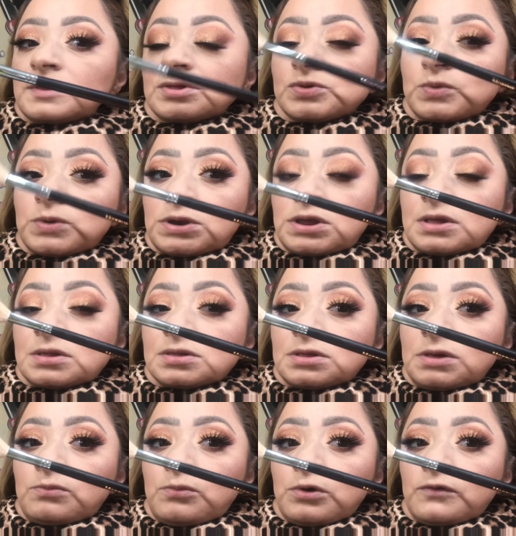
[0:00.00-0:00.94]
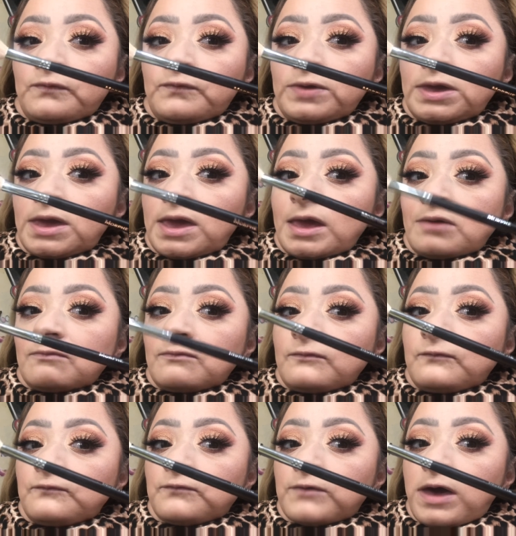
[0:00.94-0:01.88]
one is the Morphe
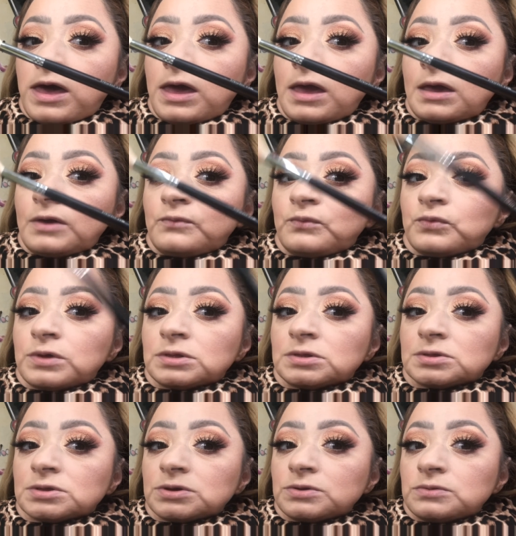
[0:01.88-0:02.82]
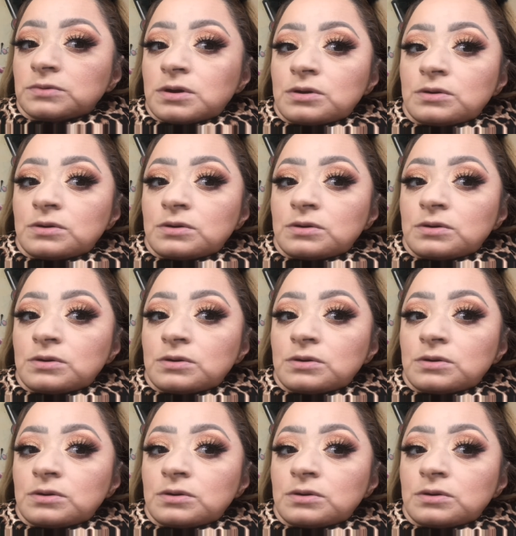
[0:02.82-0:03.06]
M510.